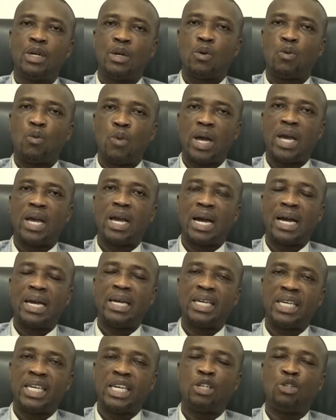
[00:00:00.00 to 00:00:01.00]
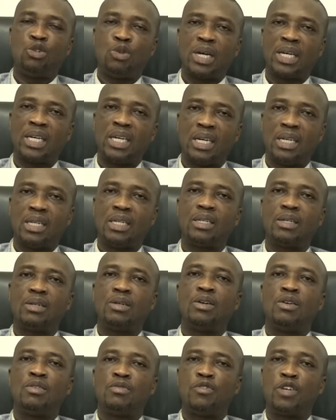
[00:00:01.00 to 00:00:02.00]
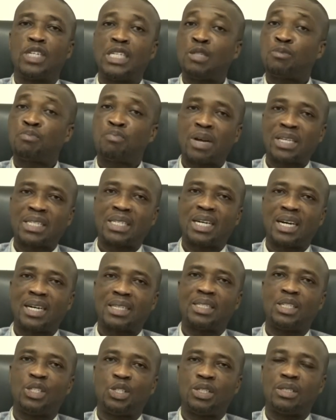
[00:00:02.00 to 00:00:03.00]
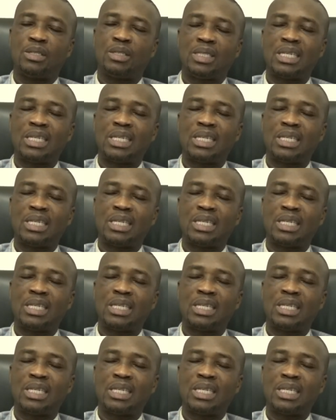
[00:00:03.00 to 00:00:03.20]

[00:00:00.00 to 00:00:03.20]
where I engage you again for this practical teaching.